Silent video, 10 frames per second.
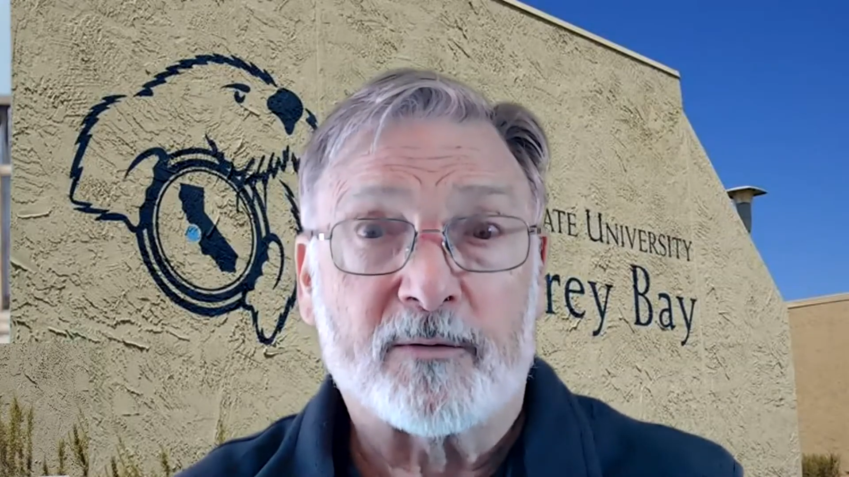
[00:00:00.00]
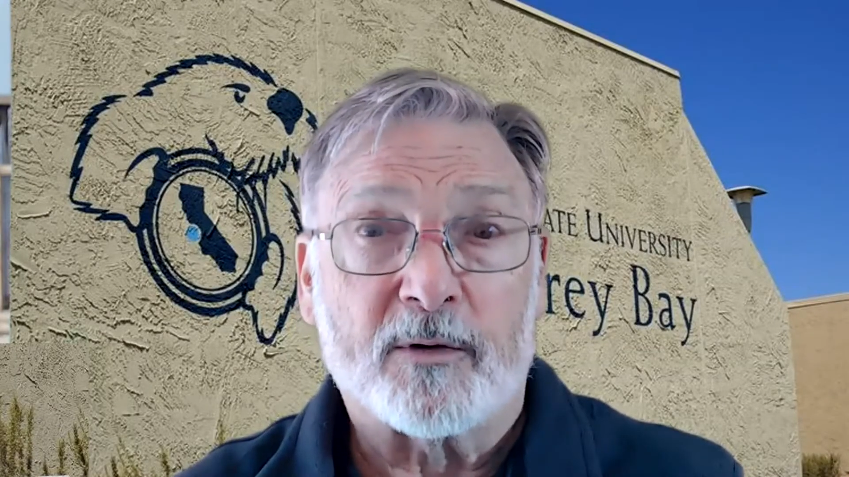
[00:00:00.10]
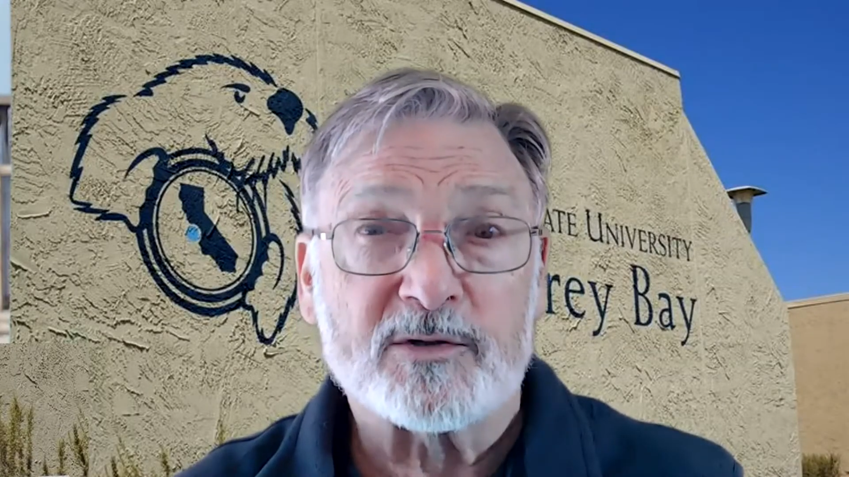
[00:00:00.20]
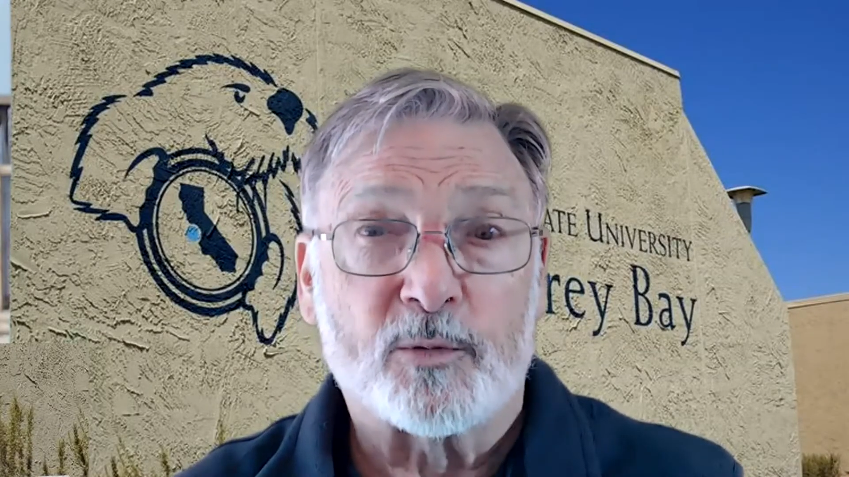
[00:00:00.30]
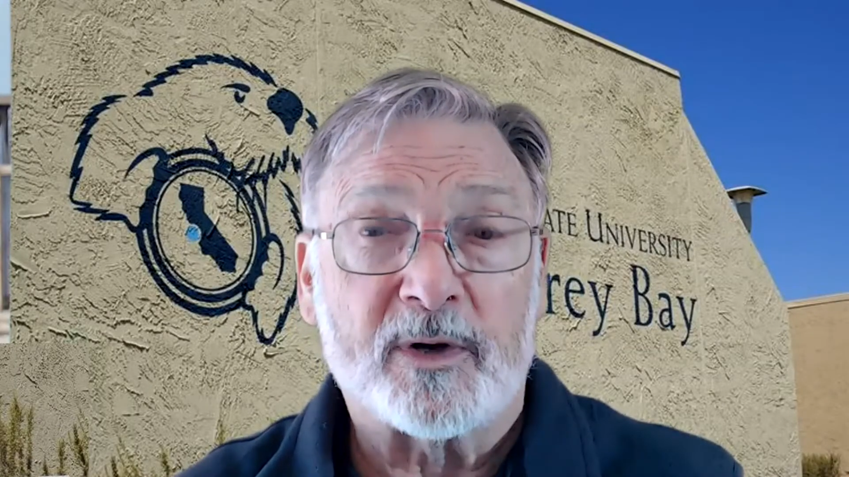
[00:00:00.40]

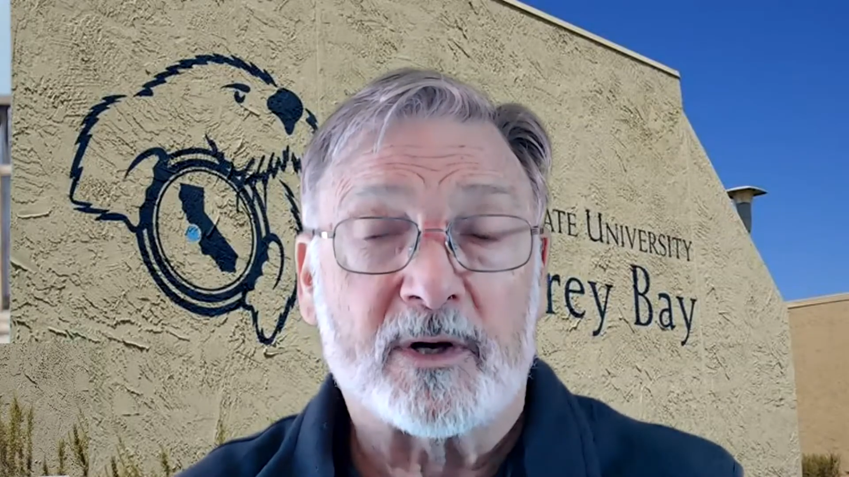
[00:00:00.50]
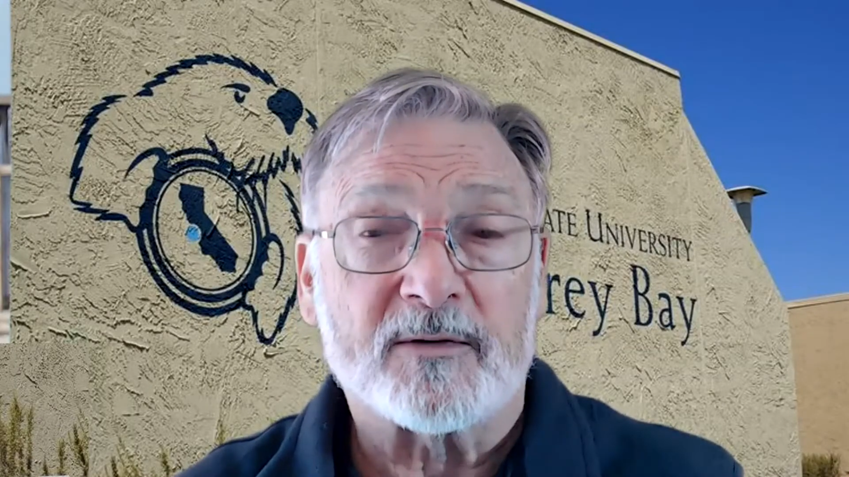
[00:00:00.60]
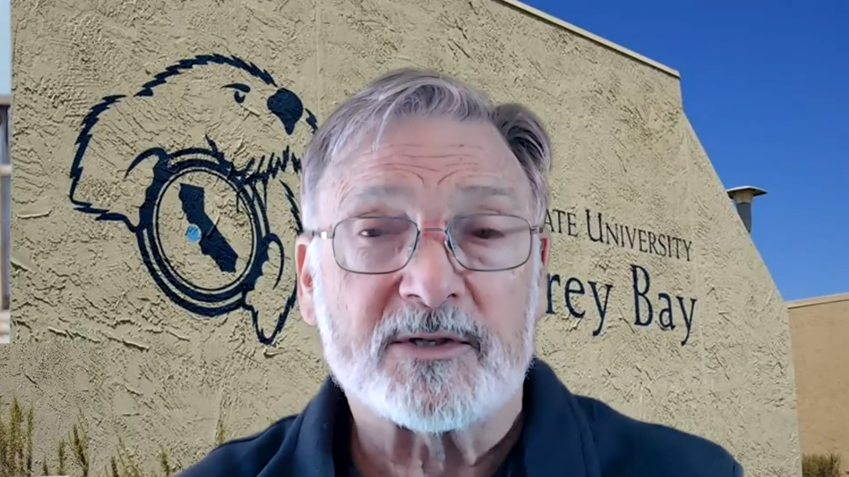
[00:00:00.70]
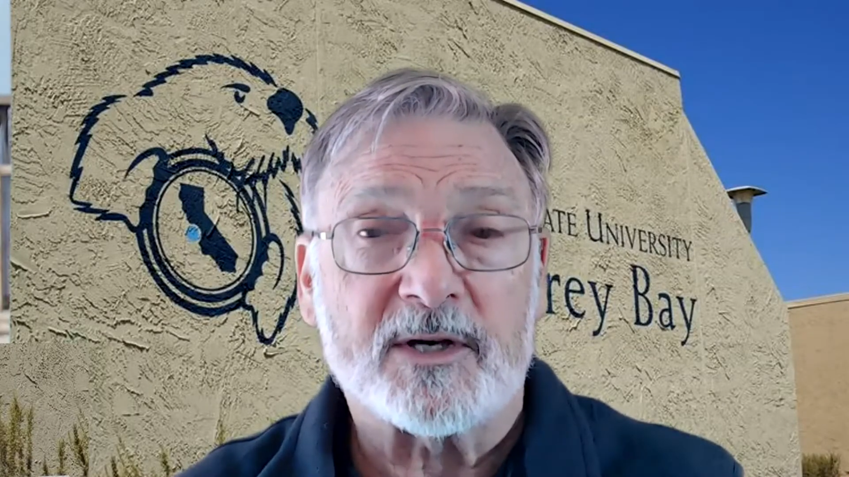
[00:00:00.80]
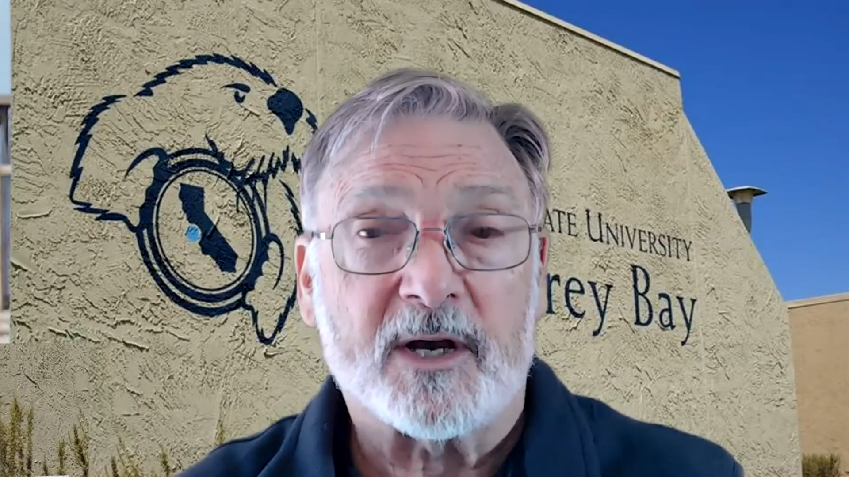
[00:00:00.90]
first week of
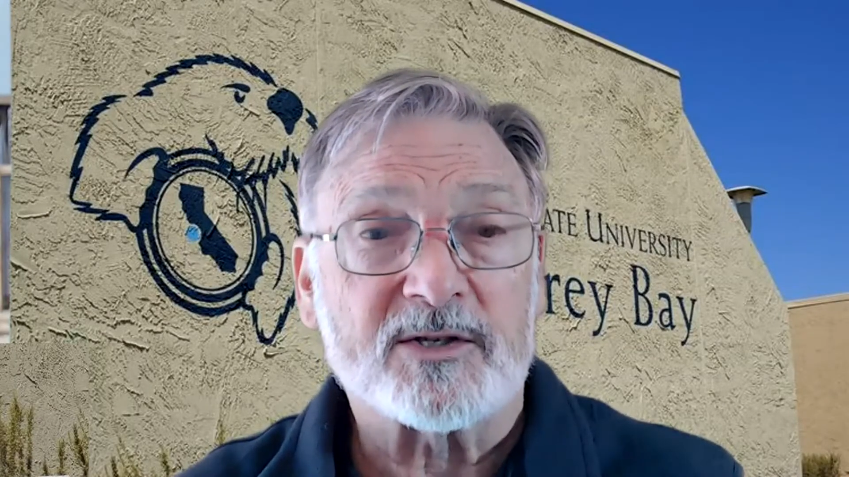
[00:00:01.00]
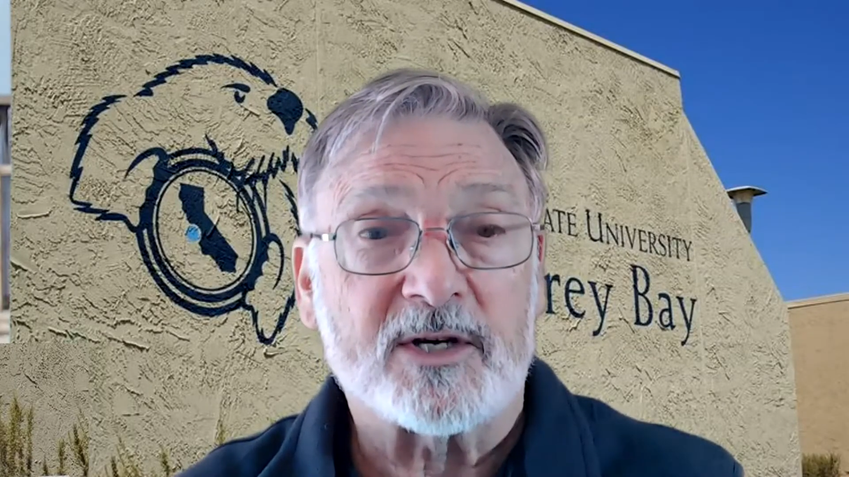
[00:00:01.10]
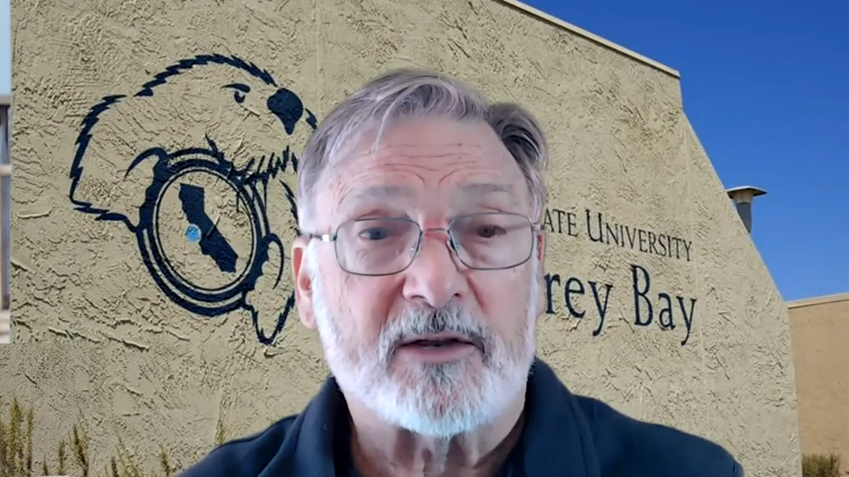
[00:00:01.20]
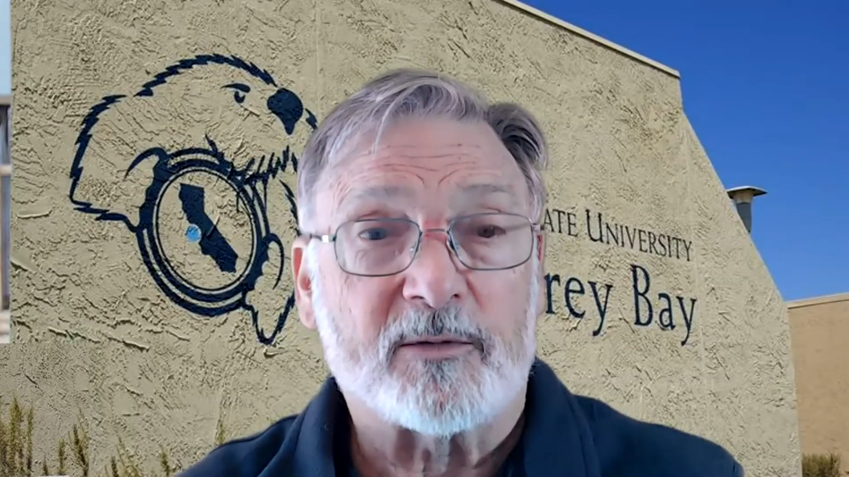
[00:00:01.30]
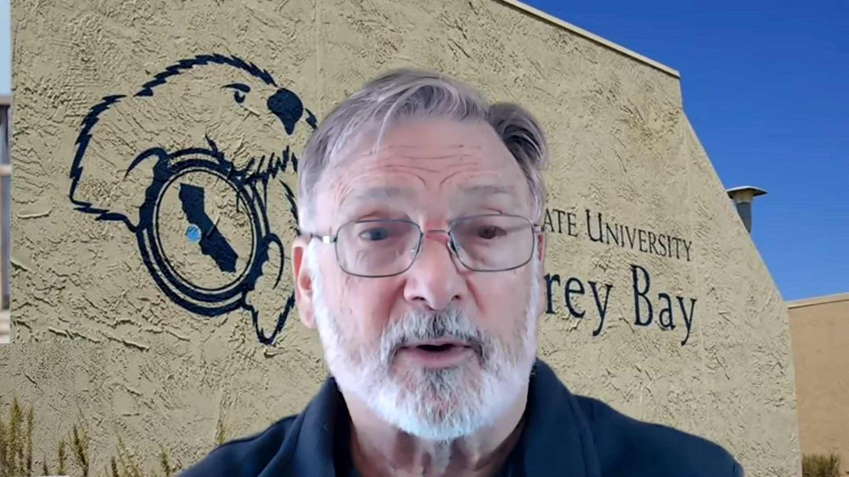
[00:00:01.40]

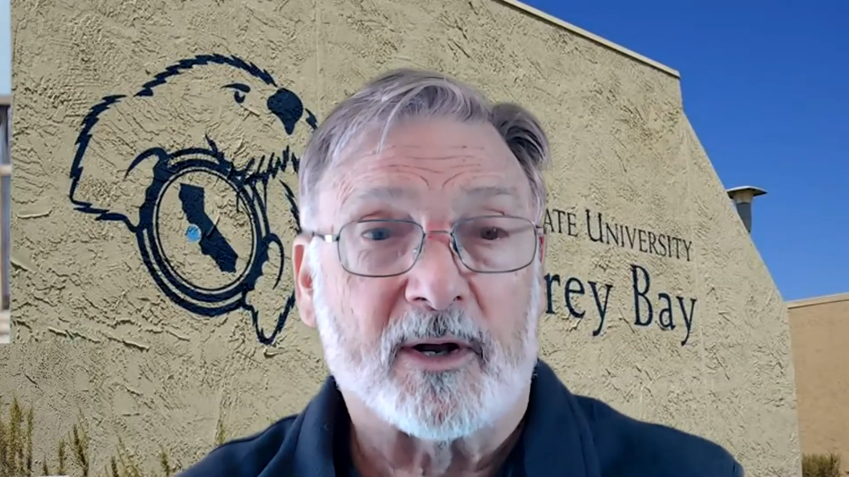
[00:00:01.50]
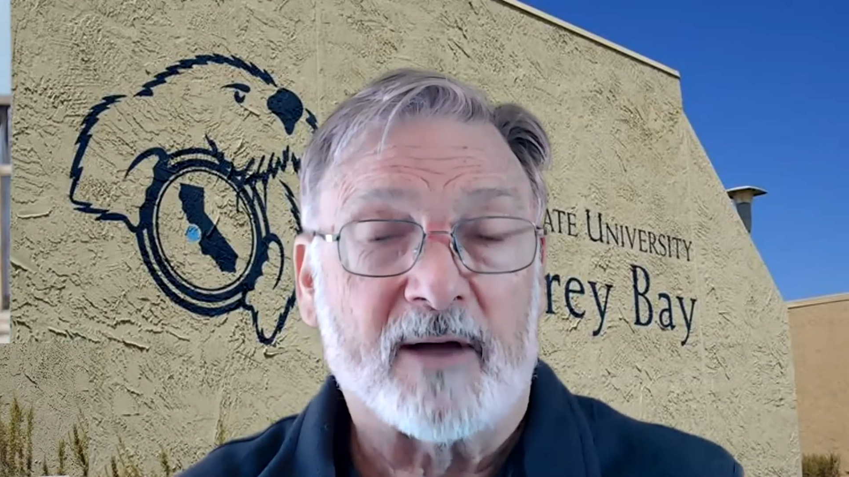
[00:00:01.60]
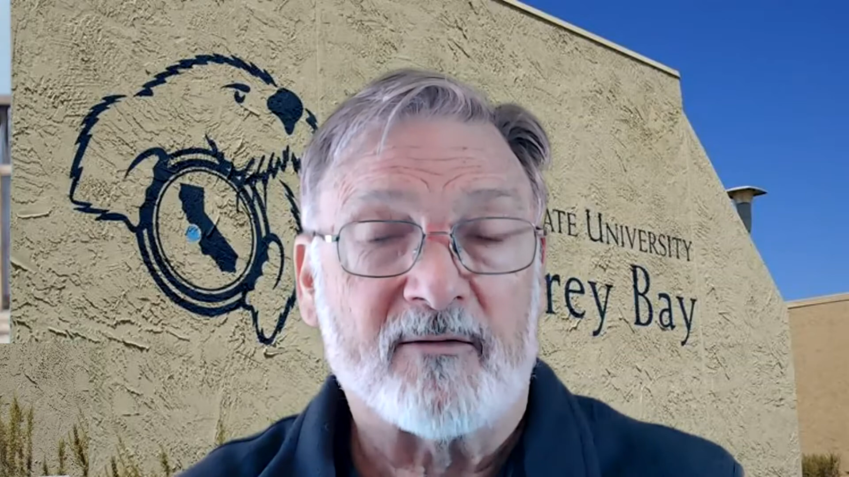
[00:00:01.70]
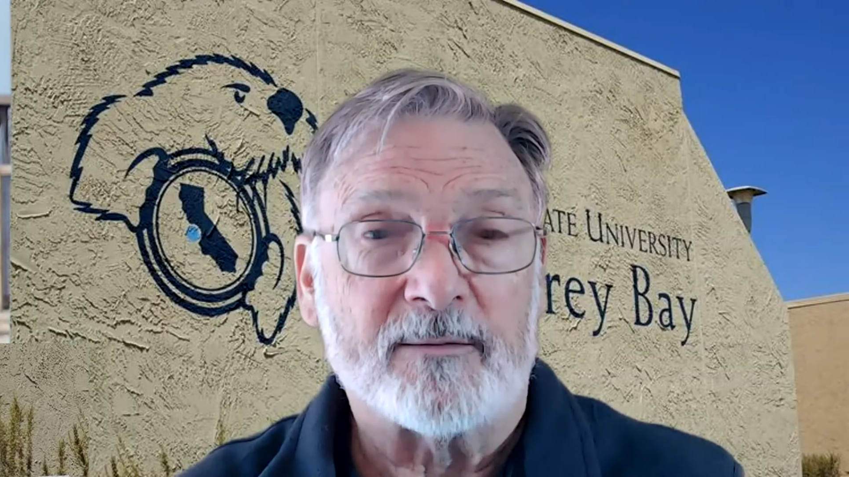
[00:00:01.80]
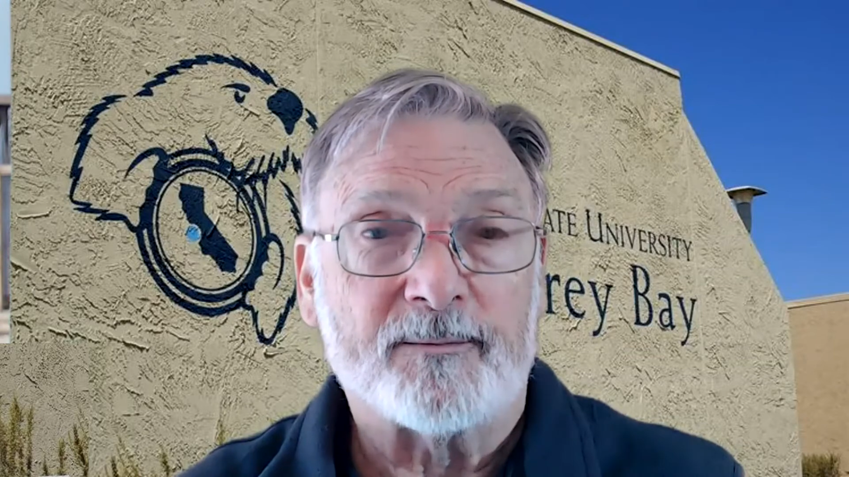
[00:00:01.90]
CST
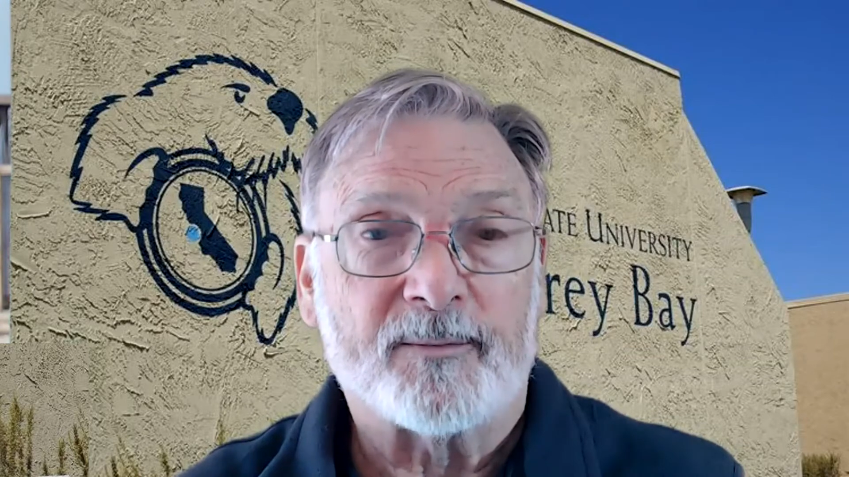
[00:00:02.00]
311.